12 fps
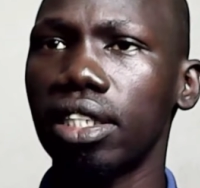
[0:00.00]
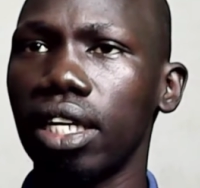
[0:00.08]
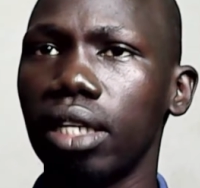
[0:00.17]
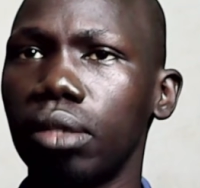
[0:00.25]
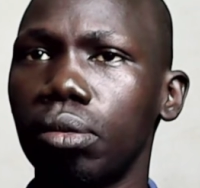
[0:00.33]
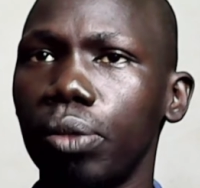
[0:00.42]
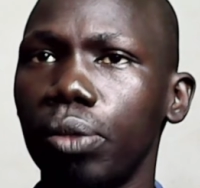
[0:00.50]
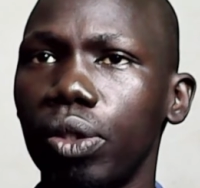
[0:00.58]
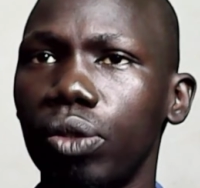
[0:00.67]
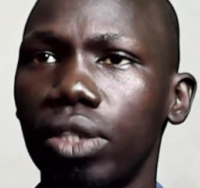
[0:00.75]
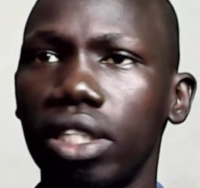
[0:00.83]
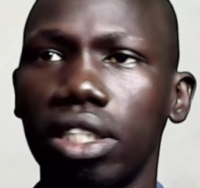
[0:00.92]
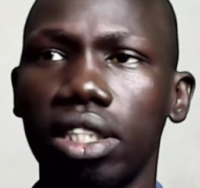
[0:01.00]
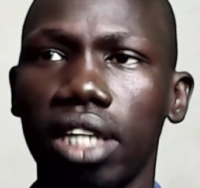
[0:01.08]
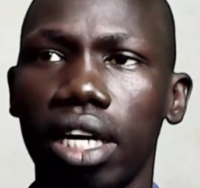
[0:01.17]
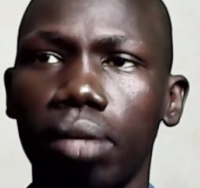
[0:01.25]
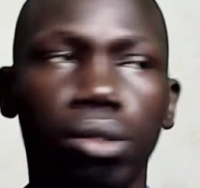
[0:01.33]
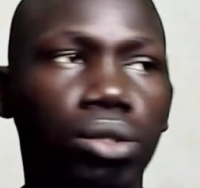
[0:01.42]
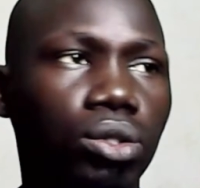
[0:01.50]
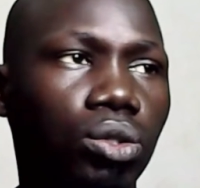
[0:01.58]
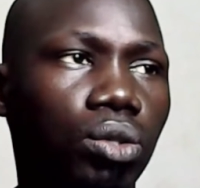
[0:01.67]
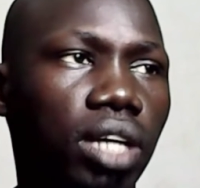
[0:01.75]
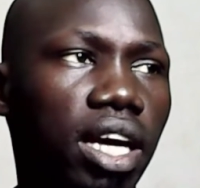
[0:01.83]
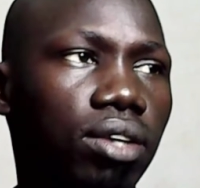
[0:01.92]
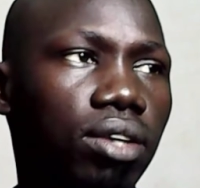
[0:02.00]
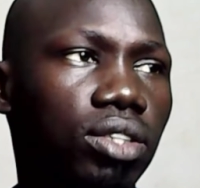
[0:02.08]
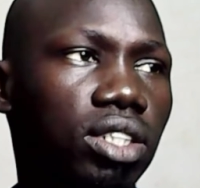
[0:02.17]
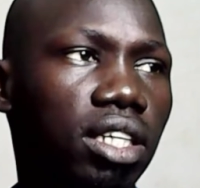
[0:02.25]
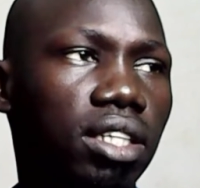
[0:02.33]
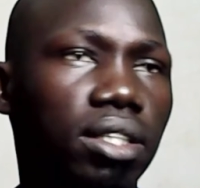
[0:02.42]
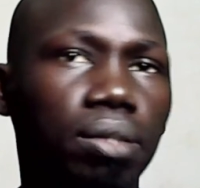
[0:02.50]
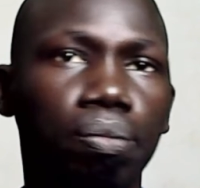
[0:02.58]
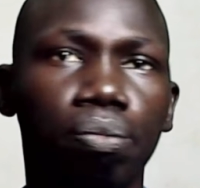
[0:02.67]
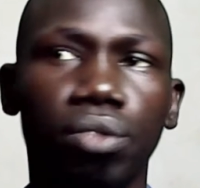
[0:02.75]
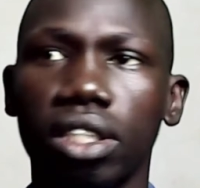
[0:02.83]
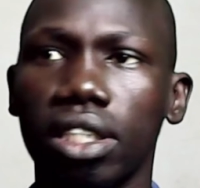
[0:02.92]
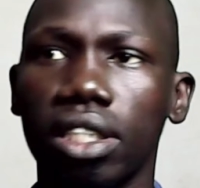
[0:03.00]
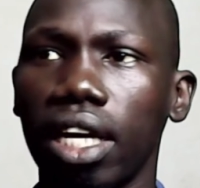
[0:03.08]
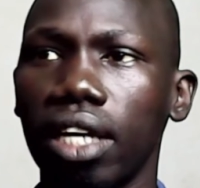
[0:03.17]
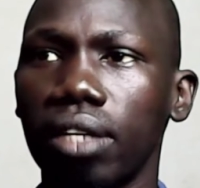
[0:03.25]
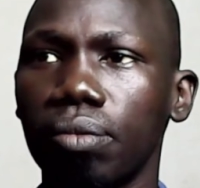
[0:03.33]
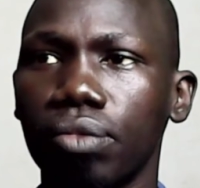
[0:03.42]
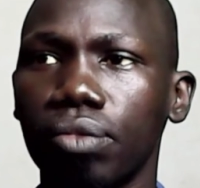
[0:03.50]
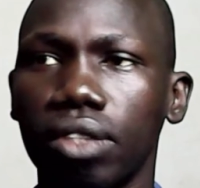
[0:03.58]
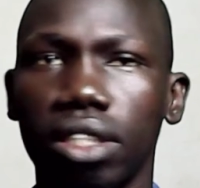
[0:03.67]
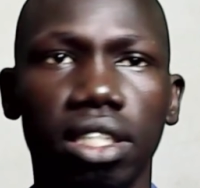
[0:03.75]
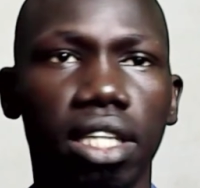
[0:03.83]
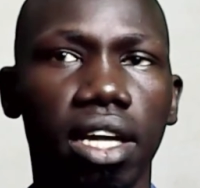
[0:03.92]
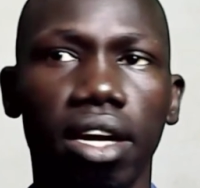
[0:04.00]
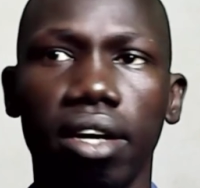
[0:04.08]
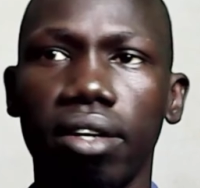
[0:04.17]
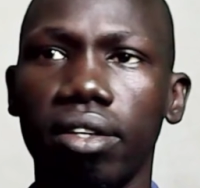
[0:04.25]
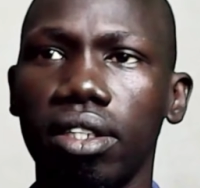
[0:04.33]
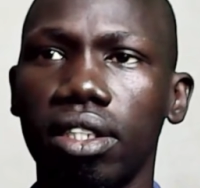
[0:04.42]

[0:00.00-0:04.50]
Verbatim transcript: let me do this side because you cannot see it okay there